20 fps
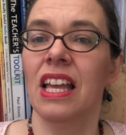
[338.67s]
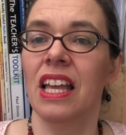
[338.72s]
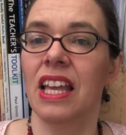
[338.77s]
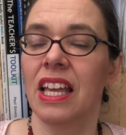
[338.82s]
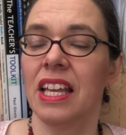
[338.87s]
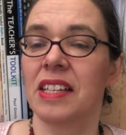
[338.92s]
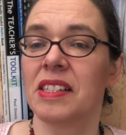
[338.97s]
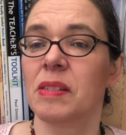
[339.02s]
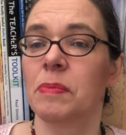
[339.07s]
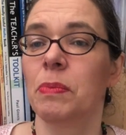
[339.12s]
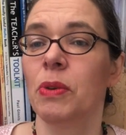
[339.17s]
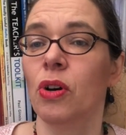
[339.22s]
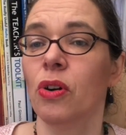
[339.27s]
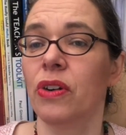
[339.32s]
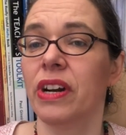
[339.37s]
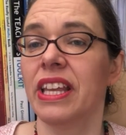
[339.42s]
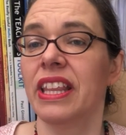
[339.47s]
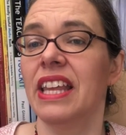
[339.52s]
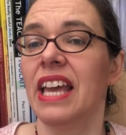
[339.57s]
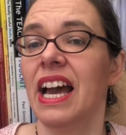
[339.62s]

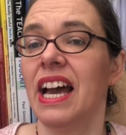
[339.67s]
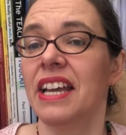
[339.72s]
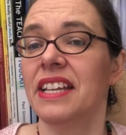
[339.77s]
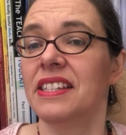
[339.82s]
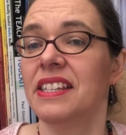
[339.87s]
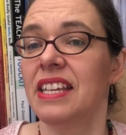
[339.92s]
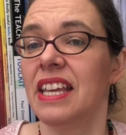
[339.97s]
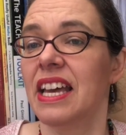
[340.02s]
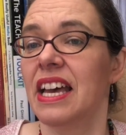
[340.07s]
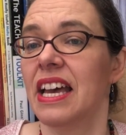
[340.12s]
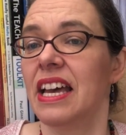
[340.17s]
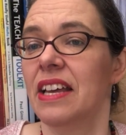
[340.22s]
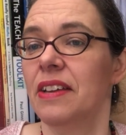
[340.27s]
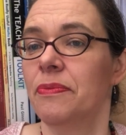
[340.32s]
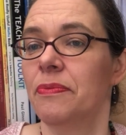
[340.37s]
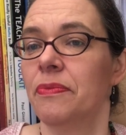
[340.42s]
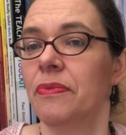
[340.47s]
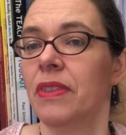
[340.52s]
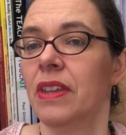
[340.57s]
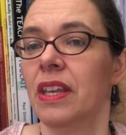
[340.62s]
Exploring the idea
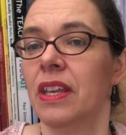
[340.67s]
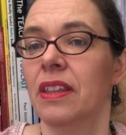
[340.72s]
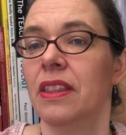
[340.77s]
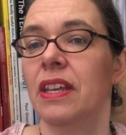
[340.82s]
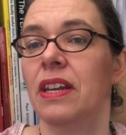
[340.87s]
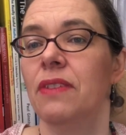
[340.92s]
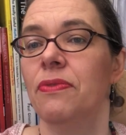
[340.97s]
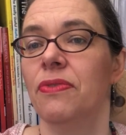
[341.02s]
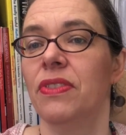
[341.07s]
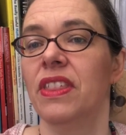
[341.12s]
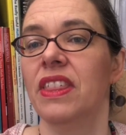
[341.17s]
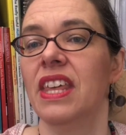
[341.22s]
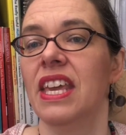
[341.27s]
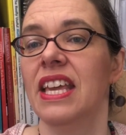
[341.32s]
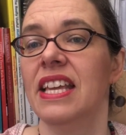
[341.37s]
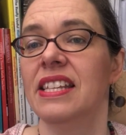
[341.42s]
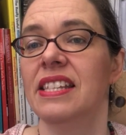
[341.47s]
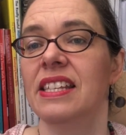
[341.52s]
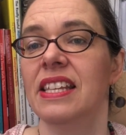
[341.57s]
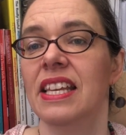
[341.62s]
that if
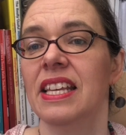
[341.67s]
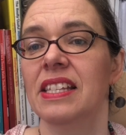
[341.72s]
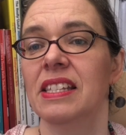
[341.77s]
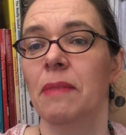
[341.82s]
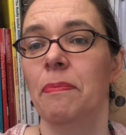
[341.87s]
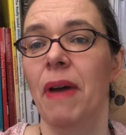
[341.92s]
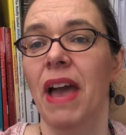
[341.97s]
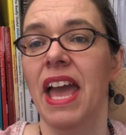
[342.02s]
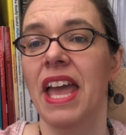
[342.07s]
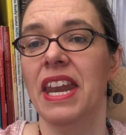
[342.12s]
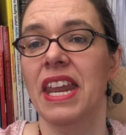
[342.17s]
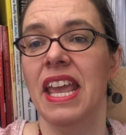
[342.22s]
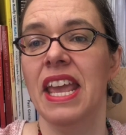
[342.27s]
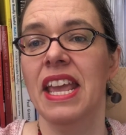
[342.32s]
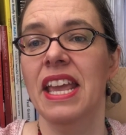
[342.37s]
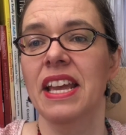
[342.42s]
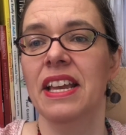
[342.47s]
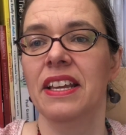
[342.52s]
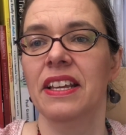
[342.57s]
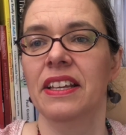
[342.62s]
this is a
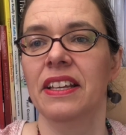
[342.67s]
penny,